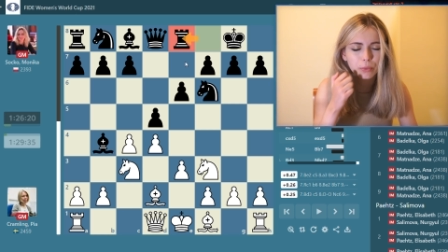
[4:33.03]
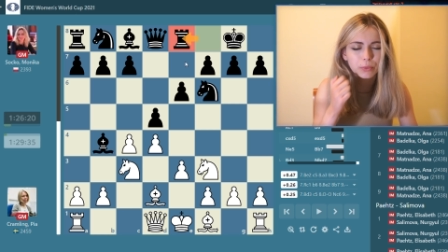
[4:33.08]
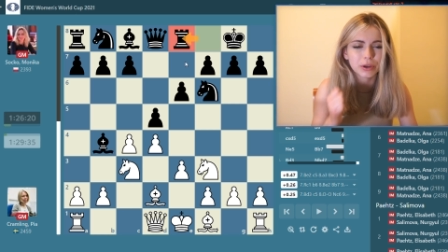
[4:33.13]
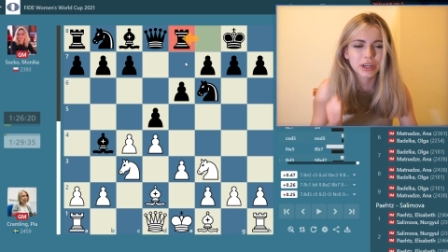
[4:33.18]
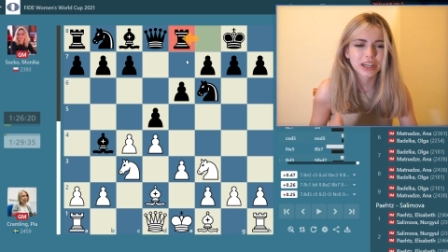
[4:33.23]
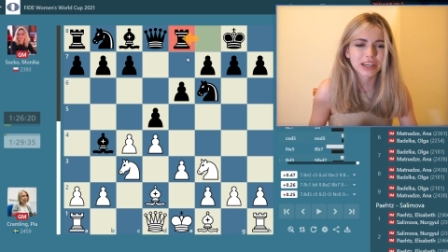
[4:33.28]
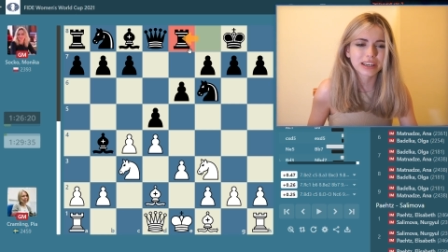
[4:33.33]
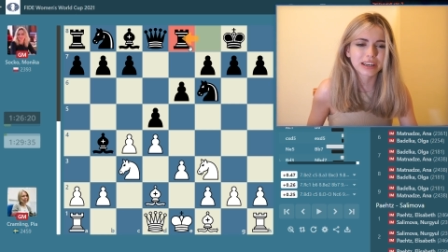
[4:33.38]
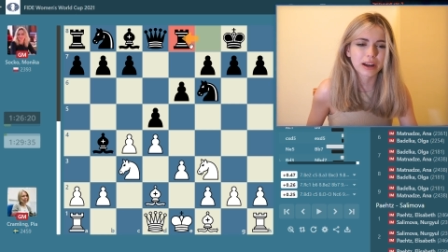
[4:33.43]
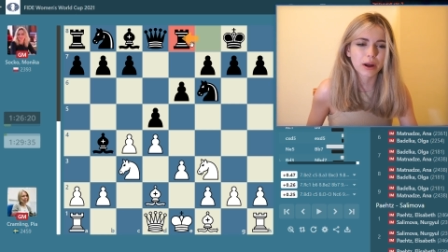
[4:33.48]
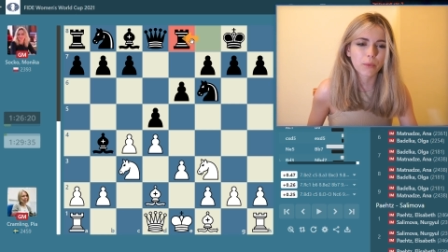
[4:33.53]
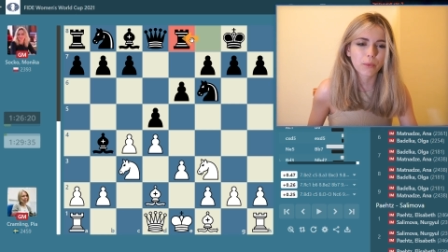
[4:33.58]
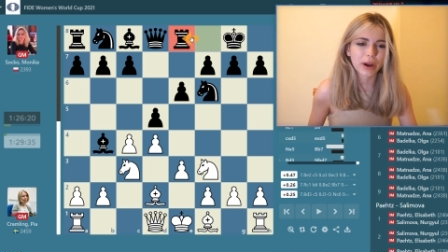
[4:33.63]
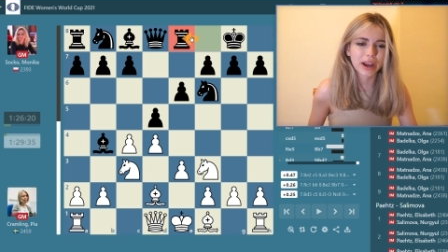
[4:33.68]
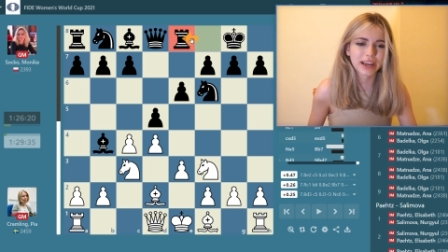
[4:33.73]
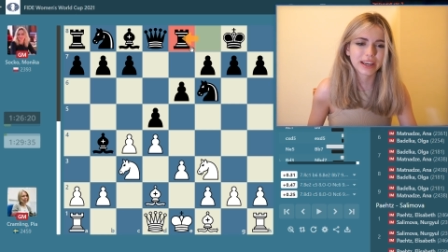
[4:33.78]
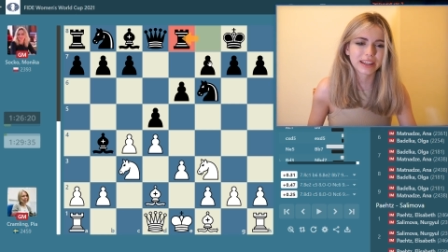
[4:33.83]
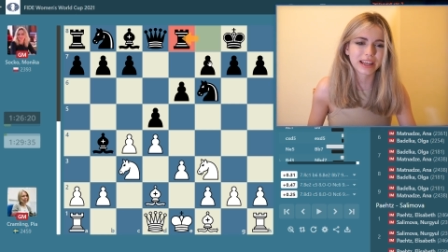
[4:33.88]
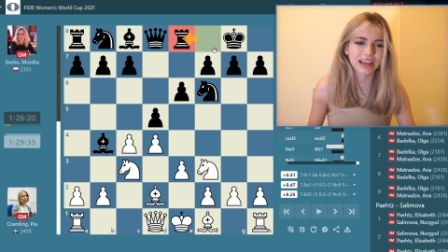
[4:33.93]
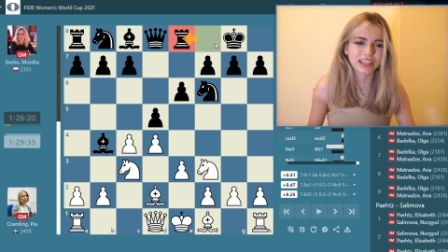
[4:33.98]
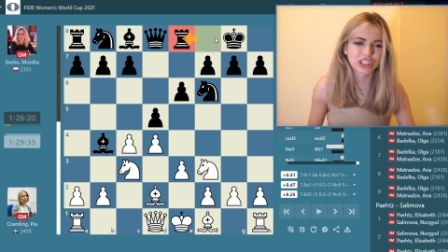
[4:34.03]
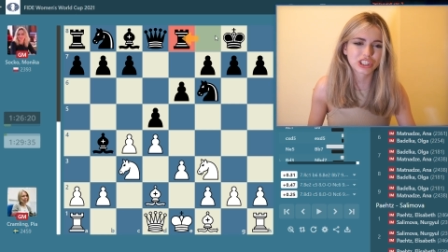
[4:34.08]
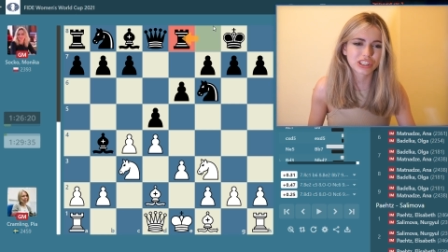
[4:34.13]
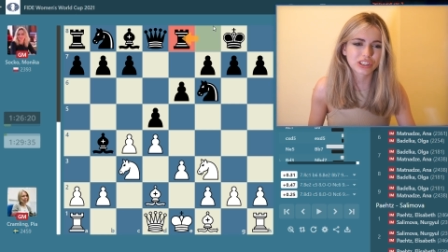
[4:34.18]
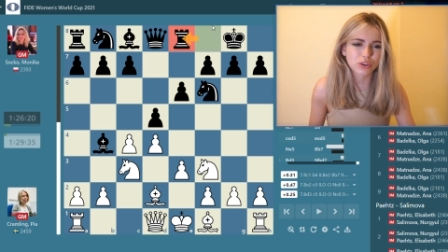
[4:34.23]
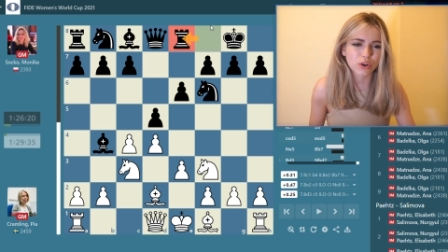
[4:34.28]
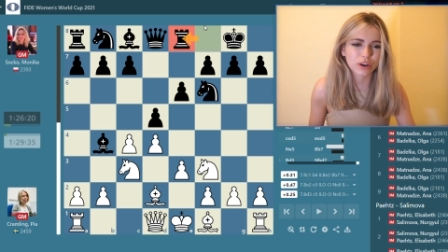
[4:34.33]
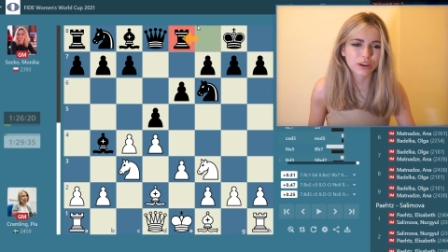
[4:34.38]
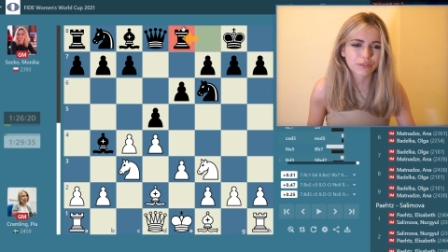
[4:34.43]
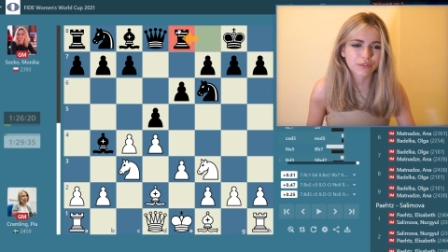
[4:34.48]
weird in a way that she's
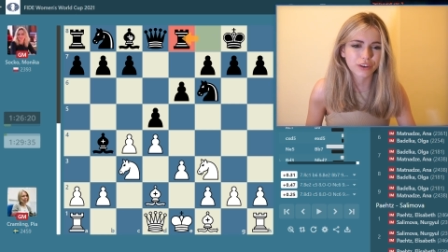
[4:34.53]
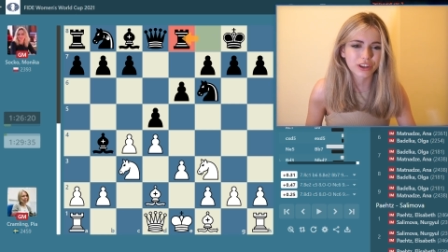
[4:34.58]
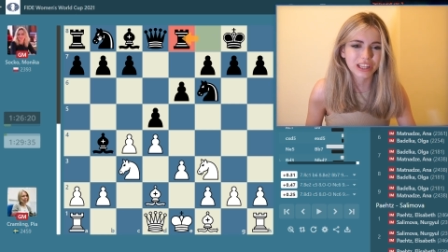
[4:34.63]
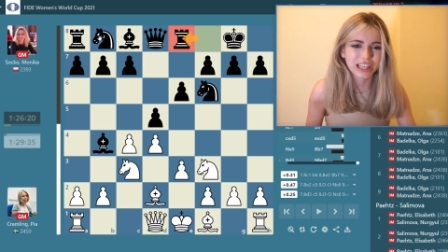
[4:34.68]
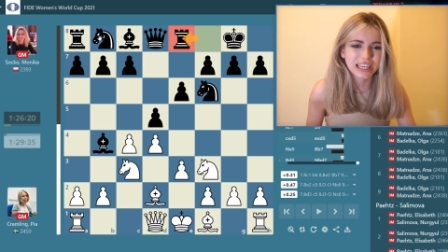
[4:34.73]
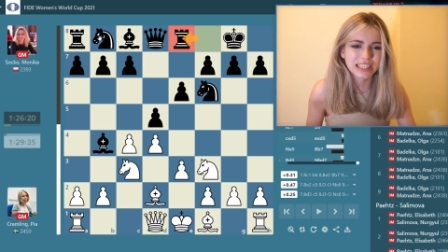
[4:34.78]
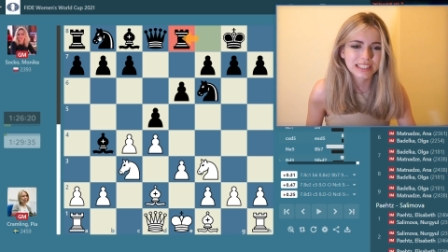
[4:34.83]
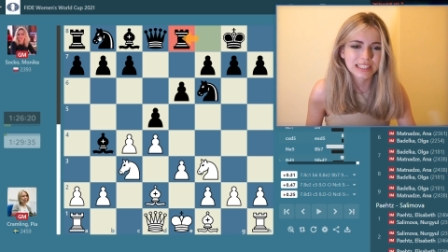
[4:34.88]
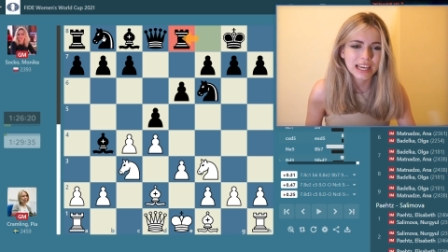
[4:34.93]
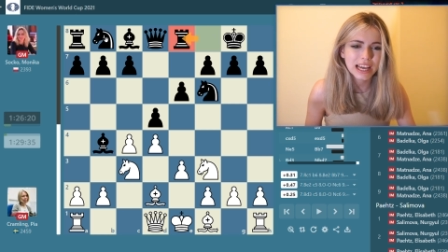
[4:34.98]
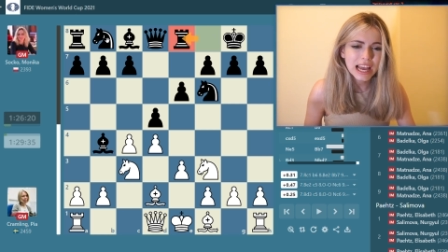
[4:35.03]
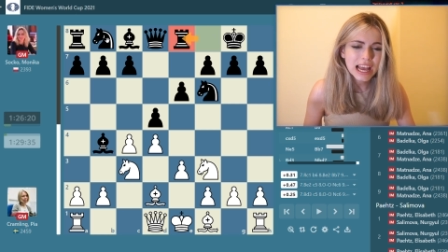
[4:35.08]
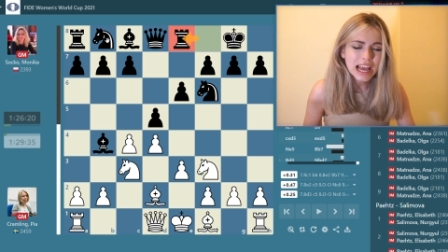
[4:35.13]
going for this